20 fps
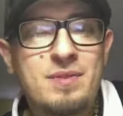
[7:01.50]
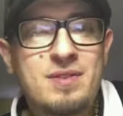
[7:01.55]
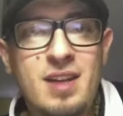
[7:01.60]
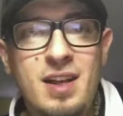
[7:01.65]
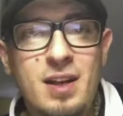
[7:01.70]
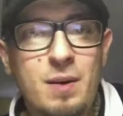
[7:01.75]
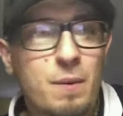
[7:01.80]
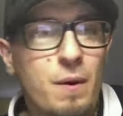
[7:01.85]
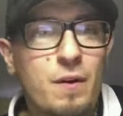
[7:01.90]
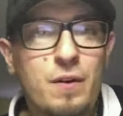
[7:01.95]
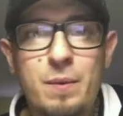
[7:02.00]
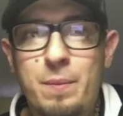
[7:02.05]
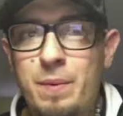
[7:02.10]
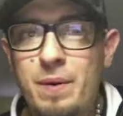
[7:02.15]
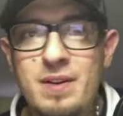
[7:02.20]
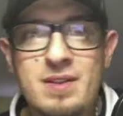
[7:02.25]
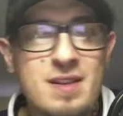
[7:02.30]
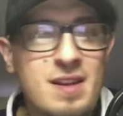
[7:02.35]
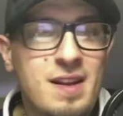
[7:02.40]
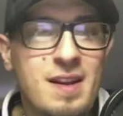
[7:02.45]
is, like,
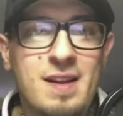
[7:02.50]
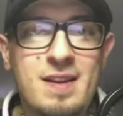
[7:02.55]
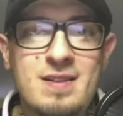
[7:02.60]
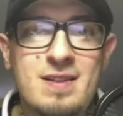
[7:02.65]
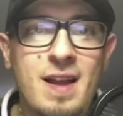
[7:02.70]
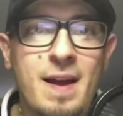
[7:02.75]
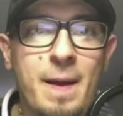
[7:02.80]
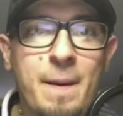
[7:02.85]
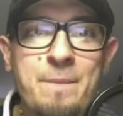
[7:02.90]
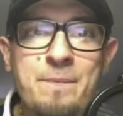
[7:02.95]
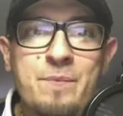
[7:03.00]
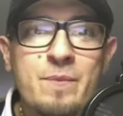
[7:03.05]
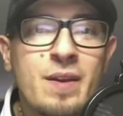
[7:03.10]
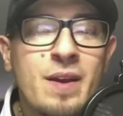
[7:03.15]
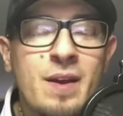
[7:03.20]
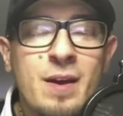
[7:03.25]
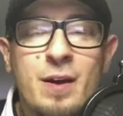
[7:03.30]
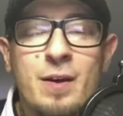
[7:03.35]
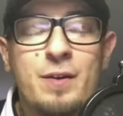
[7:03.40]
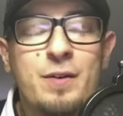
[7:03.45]
dude, like,
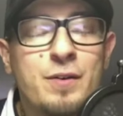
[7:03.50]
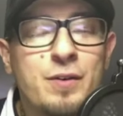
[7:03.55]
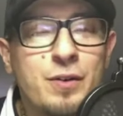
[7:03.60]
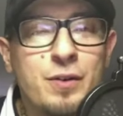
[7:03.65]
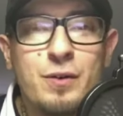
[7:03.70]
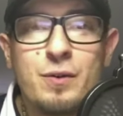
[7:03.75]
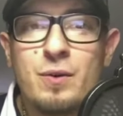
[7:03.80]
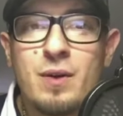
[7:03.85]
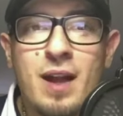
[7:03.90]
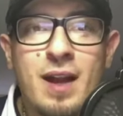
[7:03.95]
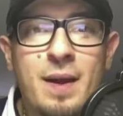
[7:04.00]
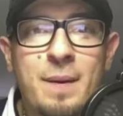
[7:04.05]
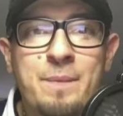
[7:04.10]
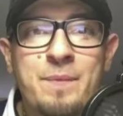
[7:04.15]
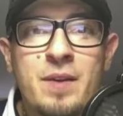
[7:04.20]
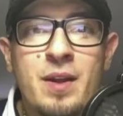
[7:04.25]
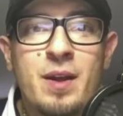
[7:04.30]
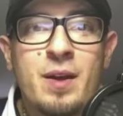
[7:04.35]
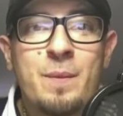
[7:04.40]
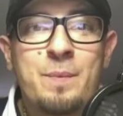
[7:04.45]

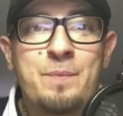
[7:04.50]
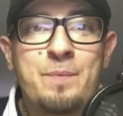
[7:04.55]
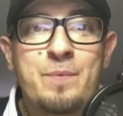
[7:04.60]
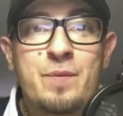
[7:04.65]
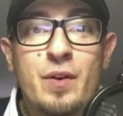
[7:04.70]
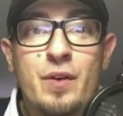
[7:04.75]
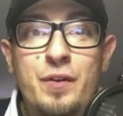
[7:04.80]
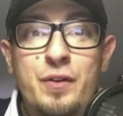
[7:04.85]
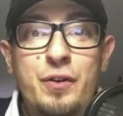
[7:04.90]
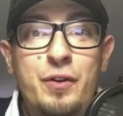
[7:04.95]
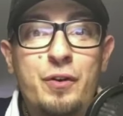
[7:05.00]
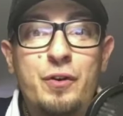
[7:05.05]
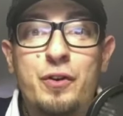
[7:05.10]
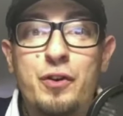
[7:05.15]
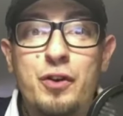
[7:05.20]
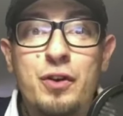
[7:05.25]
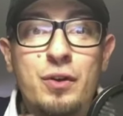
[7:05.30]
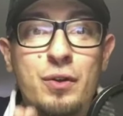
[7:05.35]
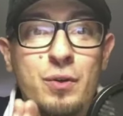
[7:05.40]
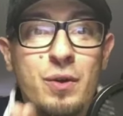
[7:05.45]
dude, you can't
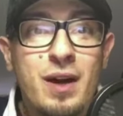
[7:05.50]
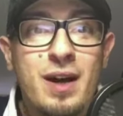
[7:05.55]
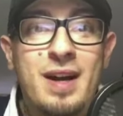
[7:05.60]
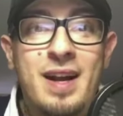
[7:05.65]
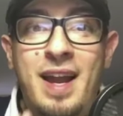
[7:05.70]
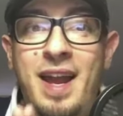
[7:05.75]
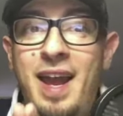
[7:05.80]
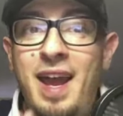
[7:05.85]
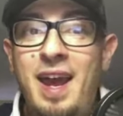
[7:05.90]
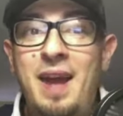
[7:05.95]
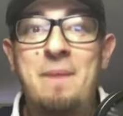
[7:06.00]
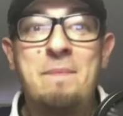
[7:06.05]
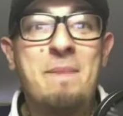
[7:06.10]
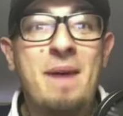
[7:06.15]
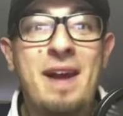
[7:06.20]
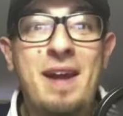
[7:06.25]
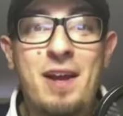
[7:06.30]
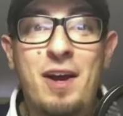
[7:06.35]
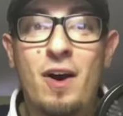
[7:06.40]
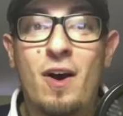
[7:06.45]
make content. Like,
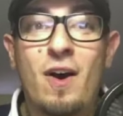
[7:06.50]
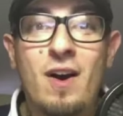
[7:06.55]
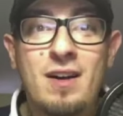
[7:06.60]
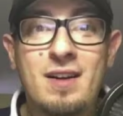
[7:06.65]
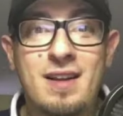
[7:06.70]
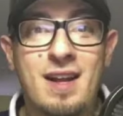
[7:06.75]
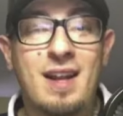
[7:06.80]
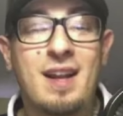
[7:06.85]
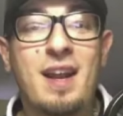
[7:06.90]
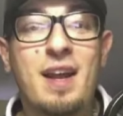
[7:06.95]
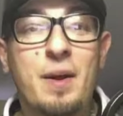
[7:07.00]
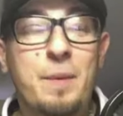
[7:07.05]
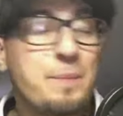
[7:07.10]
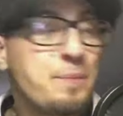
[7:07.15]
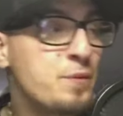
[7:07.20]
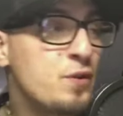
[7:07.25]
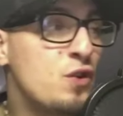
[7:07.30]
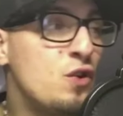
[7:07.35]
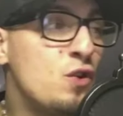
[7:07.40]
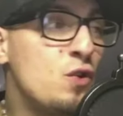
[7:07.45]
you really
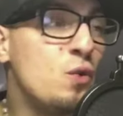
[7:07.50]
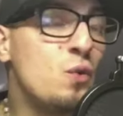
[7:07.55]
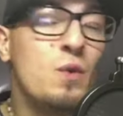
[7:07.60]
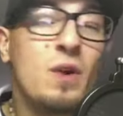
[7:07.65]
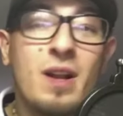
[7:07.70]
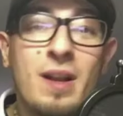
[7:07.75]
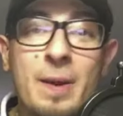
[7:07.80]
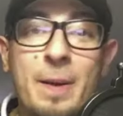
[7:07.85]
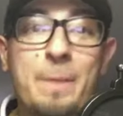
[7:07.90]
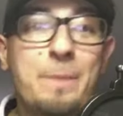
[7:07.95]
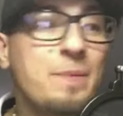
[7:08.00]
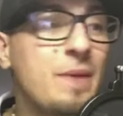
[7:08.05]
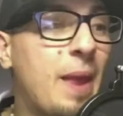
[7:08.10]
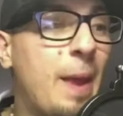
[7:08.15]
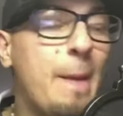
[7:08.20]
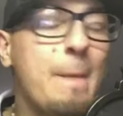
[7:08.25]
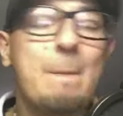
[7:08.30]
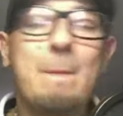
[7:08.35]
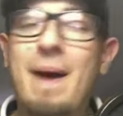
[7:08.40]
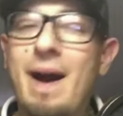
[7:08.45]
embarrass
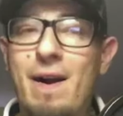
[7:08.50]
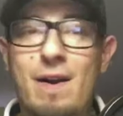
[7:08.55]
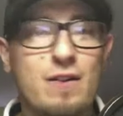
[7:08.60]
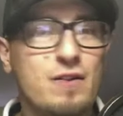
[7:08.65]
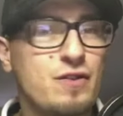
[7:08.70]
yourself, bro.